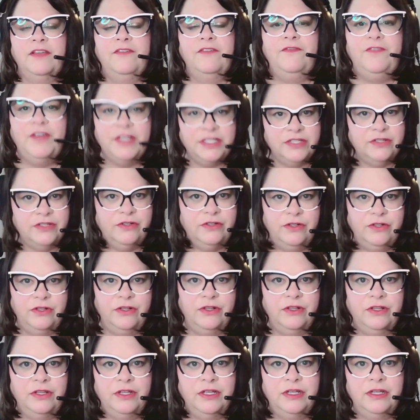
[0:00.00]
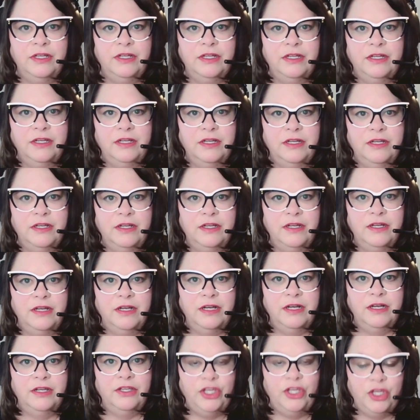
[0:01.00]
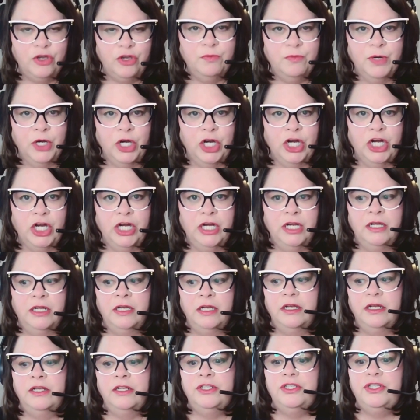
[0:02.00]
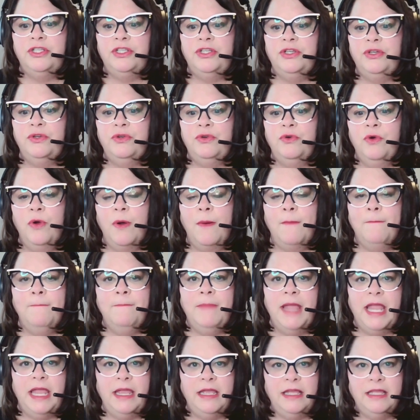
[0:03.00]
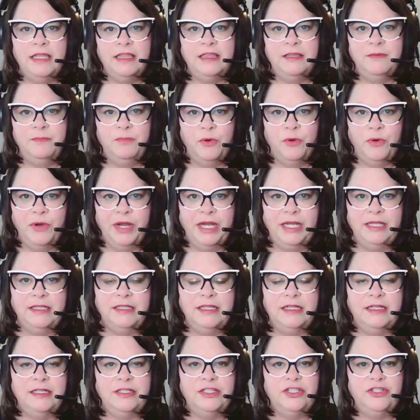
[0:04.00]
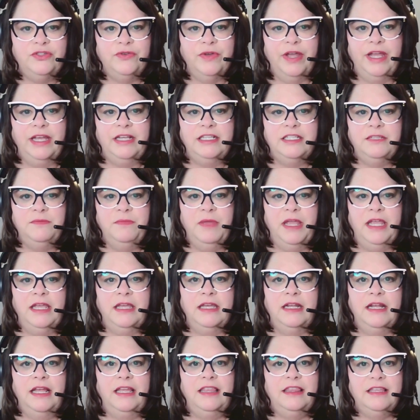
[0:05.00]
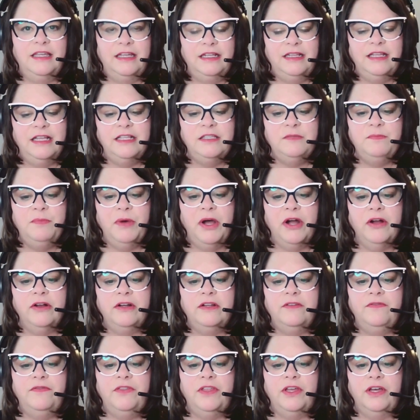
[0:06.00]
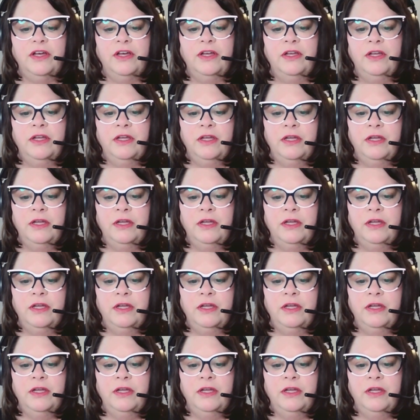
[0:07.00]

physical humor to make the point that it's trying to make. And I think that's part of the